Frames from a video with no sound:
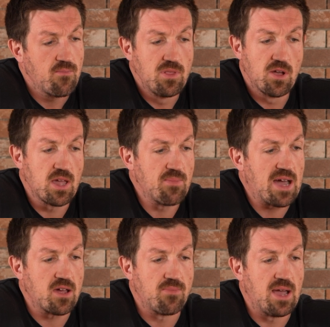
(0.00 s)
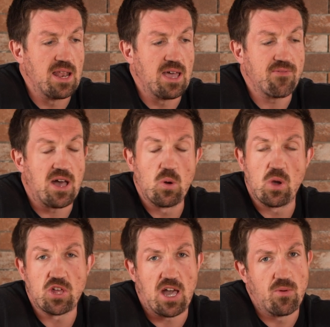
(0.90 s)
Looking back on my life, I
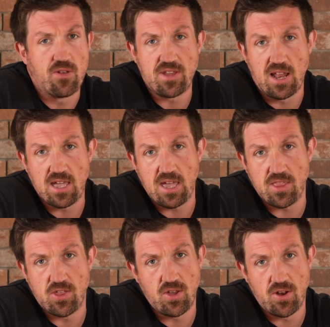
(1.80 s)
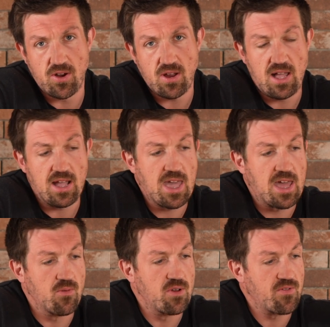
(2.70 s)
wish I would have delegated sooner. Again,
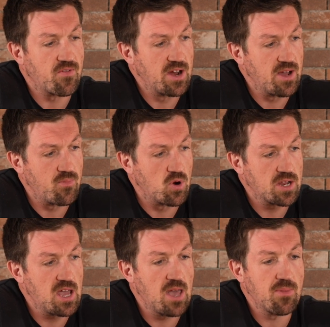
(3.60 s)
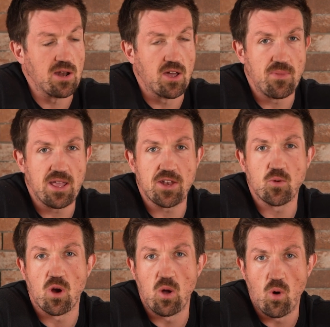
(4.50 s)
it would have freed up more time and allowed me to get to
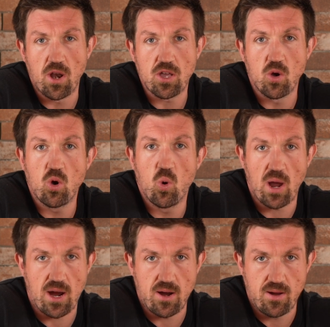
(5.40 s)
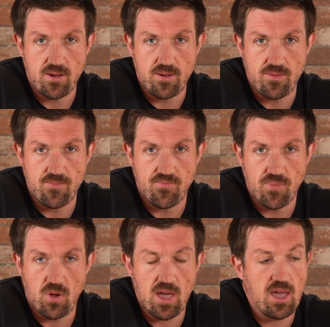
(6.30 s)
where I wanted to go quicker.
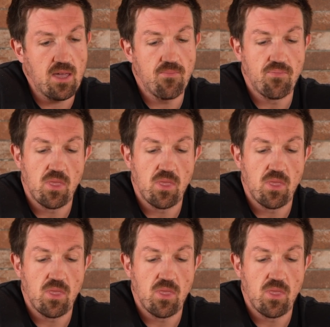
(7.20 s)
Okay.